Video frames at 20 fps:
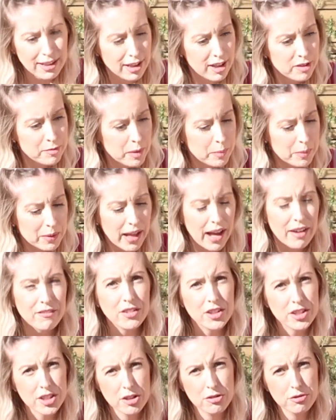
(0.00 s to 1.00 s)
A lot of people
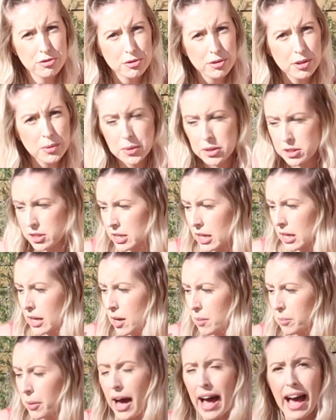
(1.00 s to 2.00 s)
have the neutral ones,
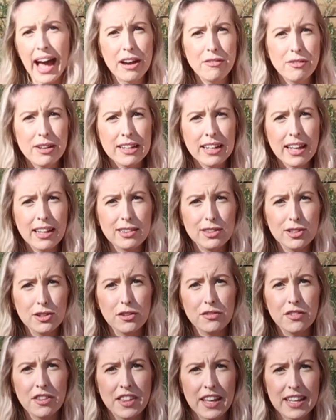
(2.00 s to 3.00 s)
but I really
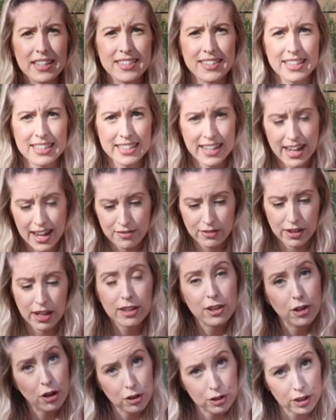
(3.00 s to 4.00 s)
love this navy
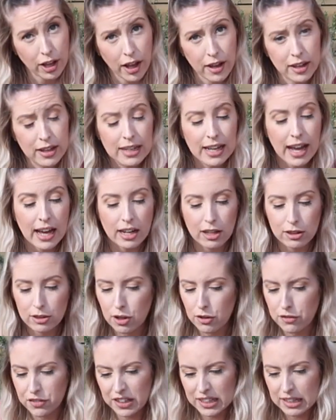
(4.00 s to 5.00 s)
colour, and I
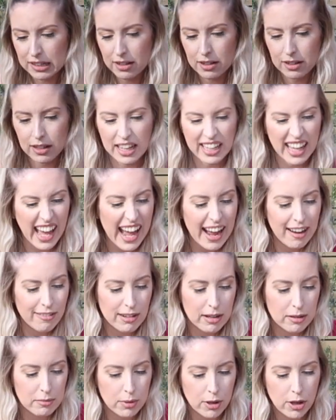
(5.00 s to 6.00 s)
love the little like
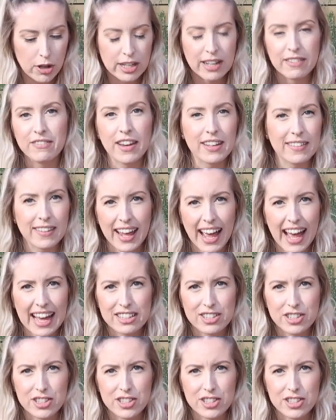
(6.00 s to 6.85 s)
herringbone effect that it has